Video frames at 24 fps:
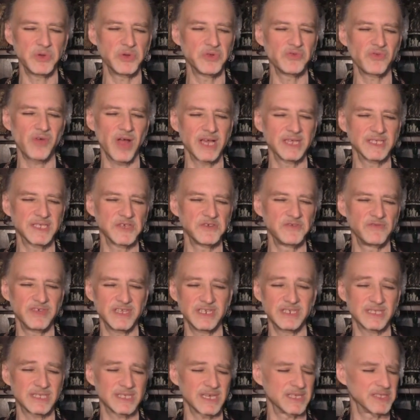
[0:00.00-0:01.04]
moon, rising,
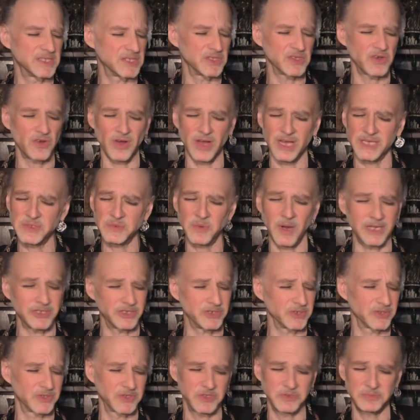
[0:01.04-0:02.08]
Venus signs, and the cross
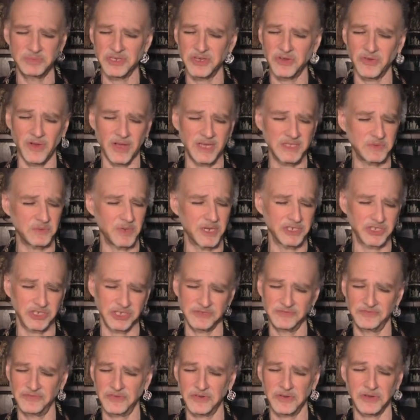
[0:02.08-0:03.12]
watchers. You be cross
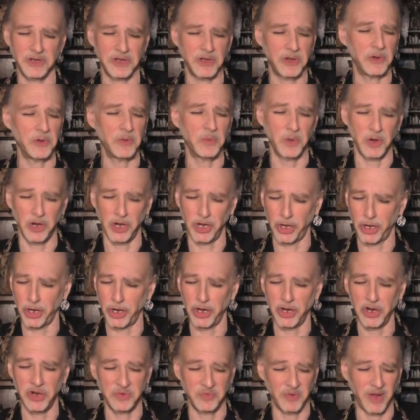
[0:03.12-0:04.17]
watching for a
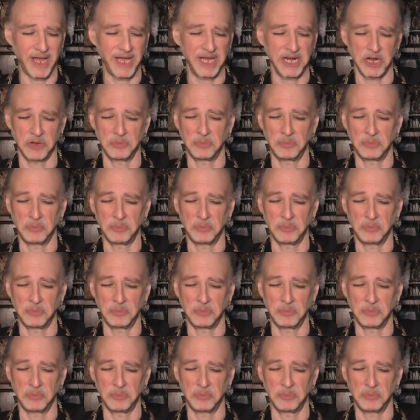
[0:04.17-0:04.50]
coworker, right?